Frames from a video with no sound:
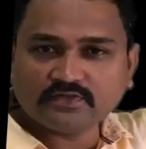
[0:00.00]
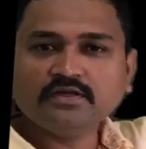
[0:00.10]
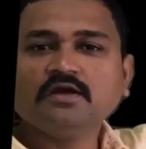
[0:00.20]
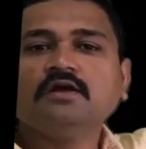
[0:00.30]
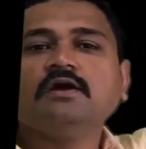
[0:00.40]
one.
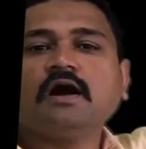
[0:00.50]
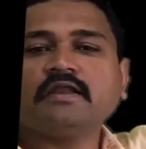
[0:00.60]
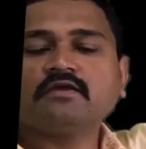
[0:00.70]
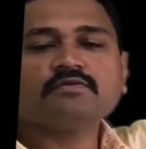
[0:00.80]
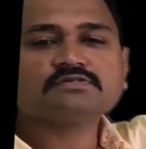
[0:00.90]
I
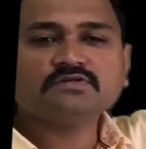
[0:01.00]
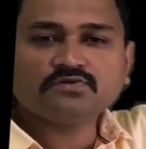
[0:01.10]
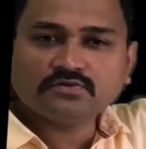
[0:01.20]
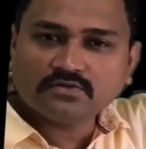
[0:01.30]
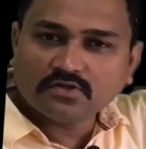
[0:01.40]
request
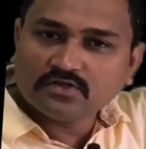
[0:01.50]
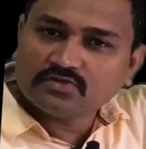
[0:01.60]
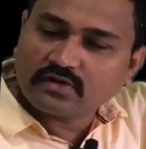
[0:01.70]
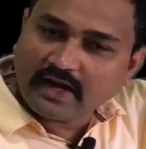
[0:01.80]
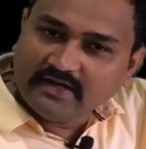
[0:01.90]
you
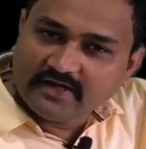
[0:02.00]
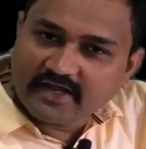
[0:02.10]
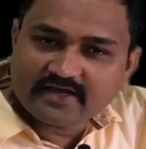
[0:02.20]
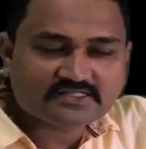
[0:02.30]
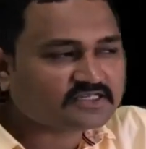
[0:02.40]
to kindly
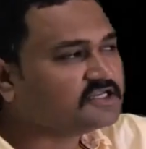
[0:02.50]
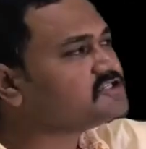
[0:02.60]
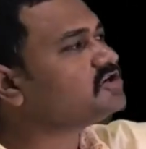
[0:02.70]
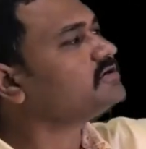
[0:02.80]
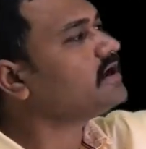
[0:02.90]
take a
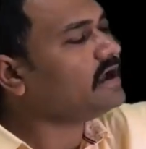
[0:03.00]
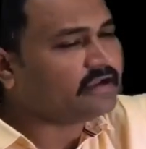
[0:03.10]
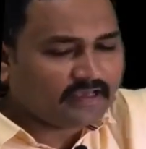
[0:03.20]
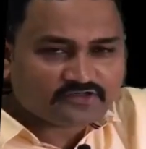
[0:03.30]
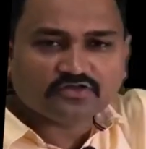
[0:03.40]
screenshot
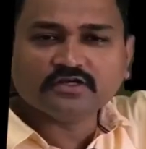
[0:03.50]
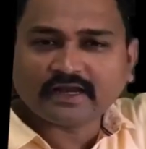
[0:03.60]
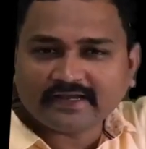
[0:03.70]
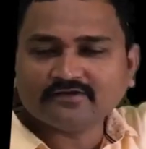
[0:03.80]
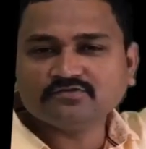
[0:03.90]
and actually
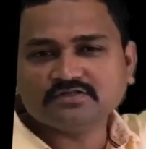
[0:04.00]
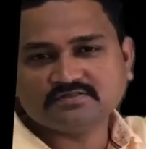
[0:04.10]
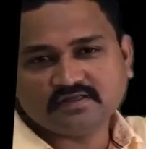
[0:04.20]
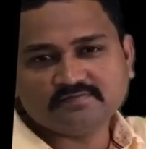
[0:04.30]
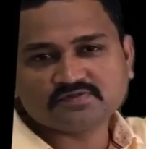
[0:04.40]
write down
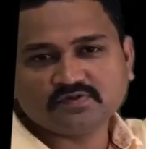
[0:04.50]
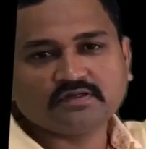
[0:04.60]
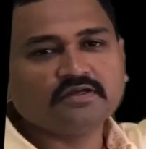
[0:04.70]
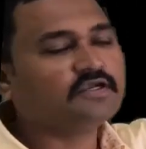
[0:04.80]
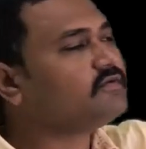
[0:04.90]
these names
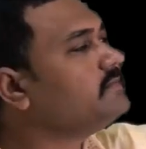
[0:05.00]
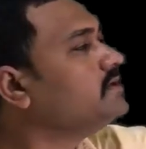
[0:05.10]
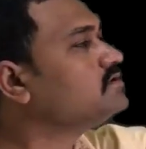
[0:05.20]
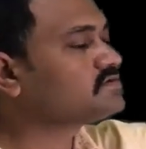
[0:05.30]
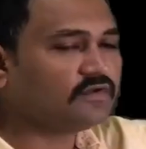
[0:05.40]
one. It will be
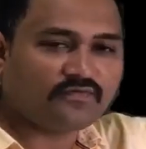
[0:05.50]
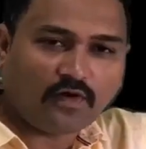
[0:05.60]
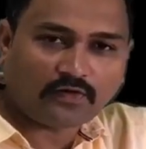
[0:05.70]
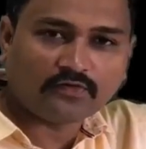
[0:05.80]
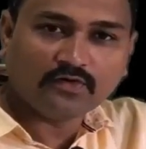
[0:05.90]
useful
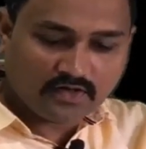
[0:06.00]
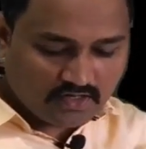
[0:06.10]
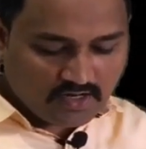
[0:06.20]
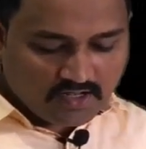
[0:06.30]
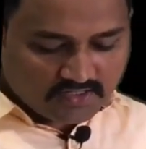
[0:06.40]
for you.
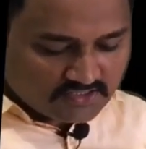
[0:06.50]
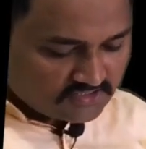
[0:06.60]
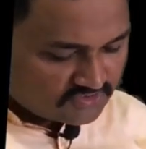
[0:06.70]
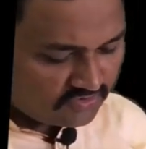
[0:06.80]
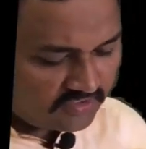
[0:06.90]

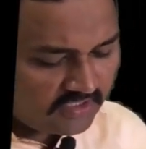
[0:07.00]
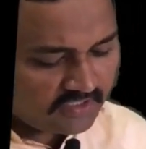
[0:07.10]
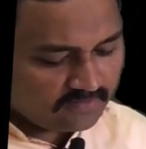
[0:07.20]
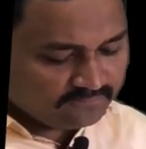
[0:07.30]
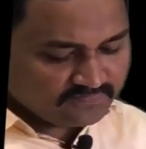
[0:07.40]
So
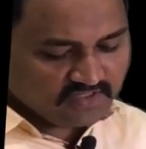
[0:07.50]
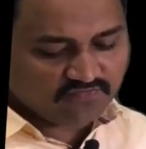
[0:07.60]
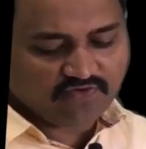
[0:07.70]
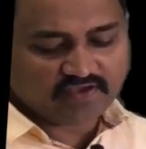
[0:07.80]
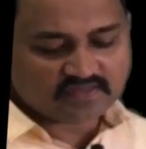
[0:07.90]
here
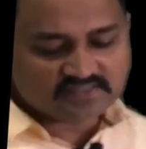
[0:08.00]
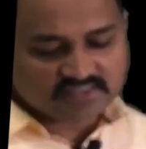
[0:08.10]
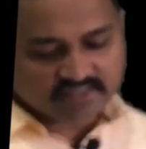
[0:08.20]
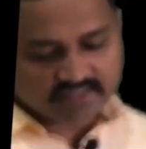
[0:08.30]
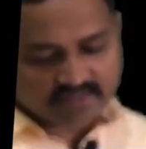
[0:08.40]
if I
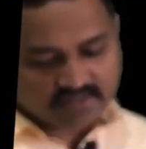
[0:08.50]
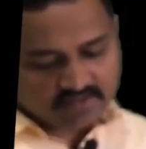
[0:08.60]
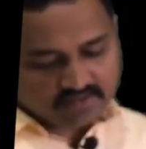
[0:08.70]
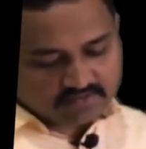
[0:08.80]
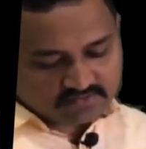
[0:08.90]
consider
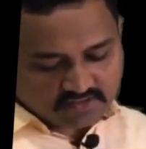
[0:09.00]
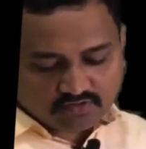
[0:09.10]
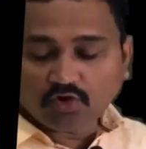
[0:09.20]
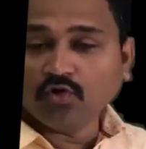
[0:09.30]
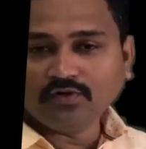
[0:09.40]
the
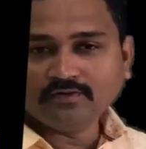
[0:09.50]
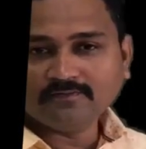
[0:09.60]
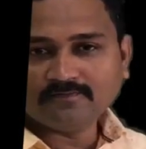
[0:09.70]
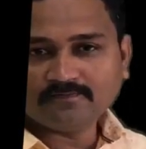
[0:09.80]
gold,